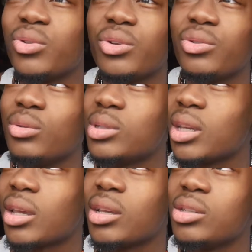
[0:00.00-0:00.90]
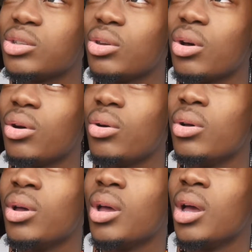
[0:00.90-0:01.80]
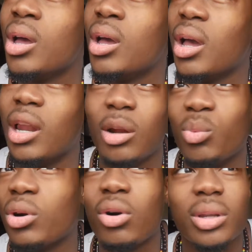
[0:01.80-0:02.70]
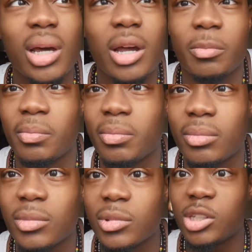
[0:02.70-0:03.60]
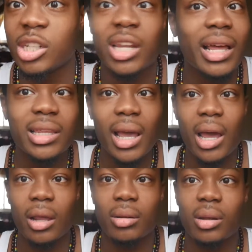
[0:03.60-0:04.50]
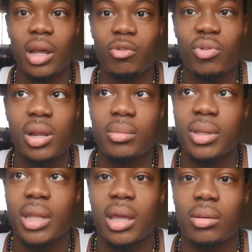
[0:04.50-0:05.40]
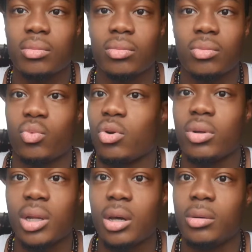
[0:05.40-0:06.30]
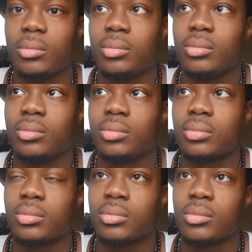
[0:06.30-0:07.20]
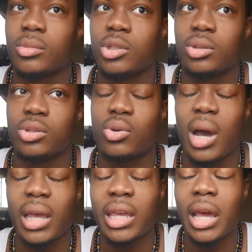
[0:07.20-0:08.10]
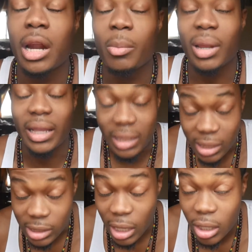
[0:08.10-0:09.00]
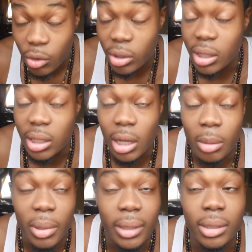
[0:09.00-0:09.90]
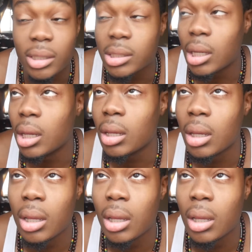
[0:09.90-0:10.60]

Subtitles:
for a few seconds, and then we're all done. Just like that. Like, randomly, like, we're all done. So I get up like this. I literally get up like this, like